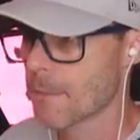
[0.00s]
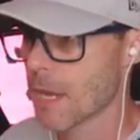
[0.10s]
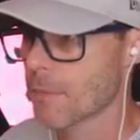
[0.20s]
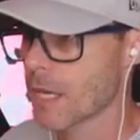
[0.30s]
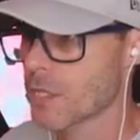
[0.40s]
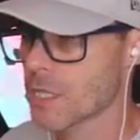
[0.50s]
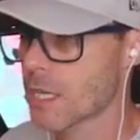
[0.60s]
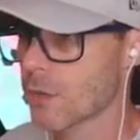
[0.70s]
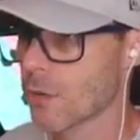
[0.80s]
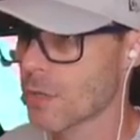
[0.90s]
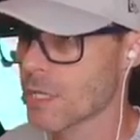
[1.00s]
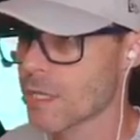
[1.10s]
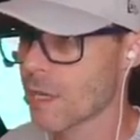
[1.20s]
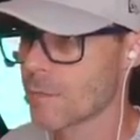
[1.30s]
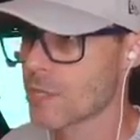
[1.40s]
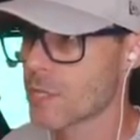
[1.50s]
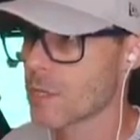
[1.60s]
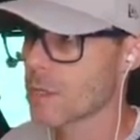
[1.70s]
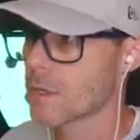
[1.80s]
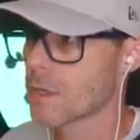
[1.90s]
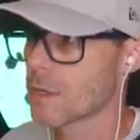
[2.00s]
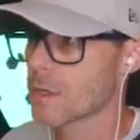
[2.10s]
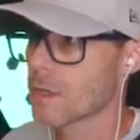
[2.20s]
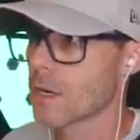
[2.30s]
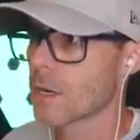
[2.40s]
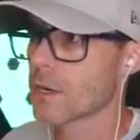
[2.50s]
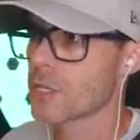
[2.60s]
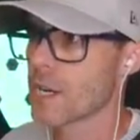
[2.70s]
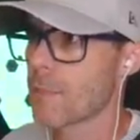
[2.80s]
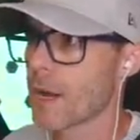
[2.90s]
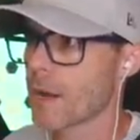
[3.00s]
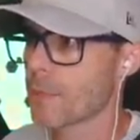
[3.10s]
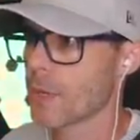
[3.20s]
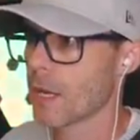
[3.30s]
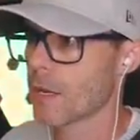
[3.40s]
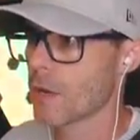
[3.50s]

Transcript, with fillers: Yep, they just kill all your slimes. I've got a jetpack up here.